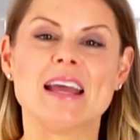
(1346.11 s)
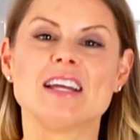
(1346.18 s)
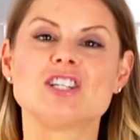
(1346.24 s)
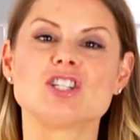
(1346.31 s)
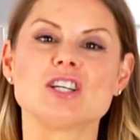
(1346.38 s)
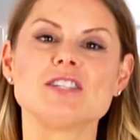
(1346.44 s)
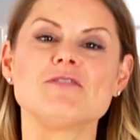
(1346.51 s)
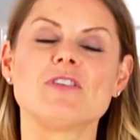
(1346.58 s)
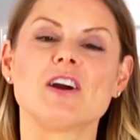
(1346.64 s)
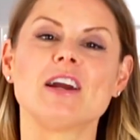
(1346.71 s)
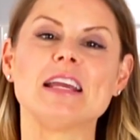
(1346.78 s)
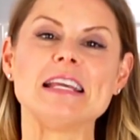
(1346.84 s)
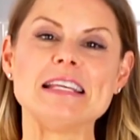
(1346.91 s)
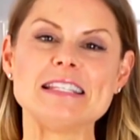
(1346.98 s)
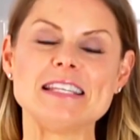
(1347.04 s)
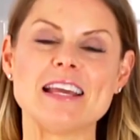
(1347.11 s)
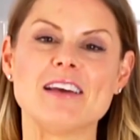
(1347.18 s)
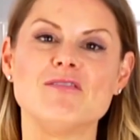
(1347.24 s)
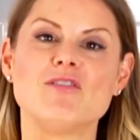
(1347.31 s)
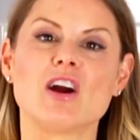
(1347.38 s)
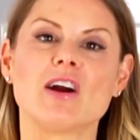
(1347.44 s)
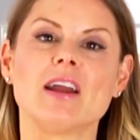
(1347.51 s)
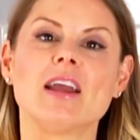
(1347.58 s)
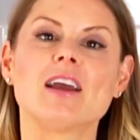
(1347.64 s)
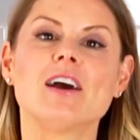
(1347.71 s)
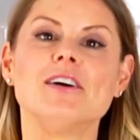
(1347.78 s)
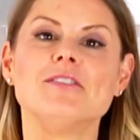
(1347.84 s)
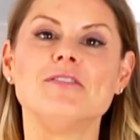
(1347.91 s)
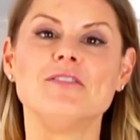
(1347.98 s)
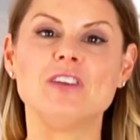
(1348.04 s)
It's just very easy and very
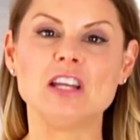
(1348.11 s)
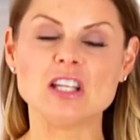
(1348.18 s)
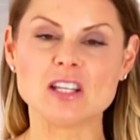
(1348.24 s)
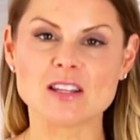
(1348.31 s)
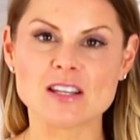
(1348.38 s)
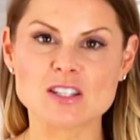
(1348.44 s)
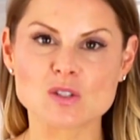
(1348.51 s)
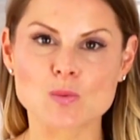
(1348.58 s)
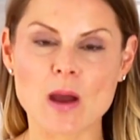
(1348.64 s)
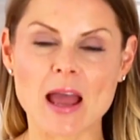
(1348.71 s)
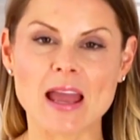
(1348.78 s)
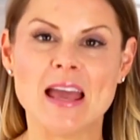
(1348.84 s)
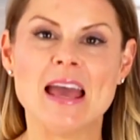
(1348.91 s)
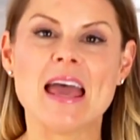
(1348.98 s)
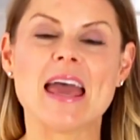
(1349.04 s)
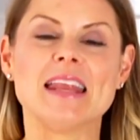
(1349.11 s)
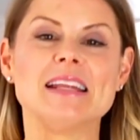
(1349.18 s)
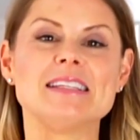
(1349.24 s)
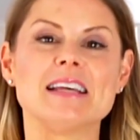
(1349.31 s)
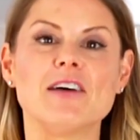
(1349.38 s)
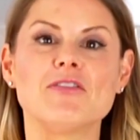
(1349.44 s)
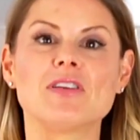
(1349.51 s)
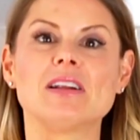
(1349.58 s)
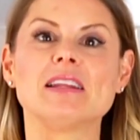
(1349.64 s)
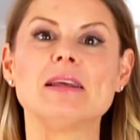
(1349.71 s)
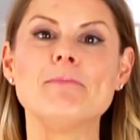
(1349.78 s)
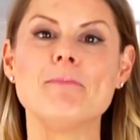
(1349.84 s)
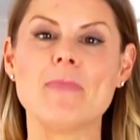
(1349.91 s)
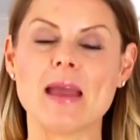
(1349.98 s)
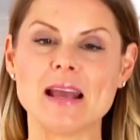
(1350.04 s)
convenient this way, and it
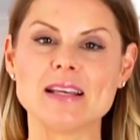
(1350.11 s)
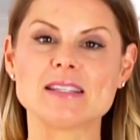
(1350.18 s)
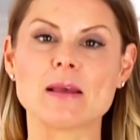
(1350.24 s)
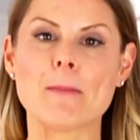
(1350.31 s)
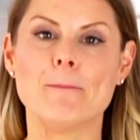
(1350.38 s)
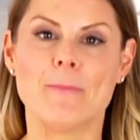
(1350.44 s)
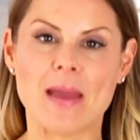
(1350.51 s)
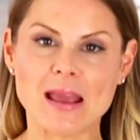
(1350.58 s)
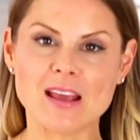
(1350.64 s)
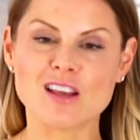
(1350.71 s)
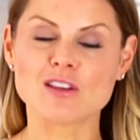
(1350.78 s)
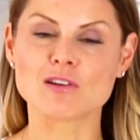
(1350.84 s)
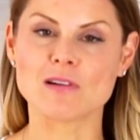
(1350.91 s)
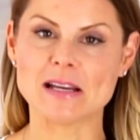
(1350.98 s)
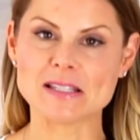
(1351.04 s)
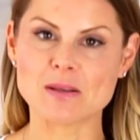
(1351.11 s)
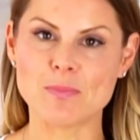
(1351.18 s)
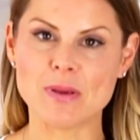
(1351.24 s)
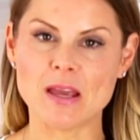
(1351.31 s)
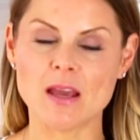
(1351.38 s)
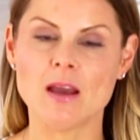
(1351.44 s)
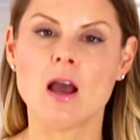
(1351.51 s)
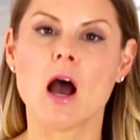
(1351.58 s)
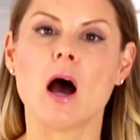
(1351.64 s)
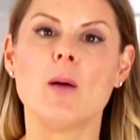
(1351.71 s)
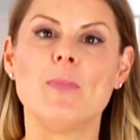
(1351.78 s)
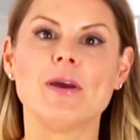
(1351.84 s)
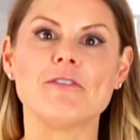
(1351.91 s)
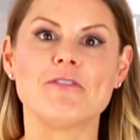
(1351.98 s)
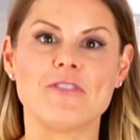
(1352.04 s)
definitely makes making the recipe a bit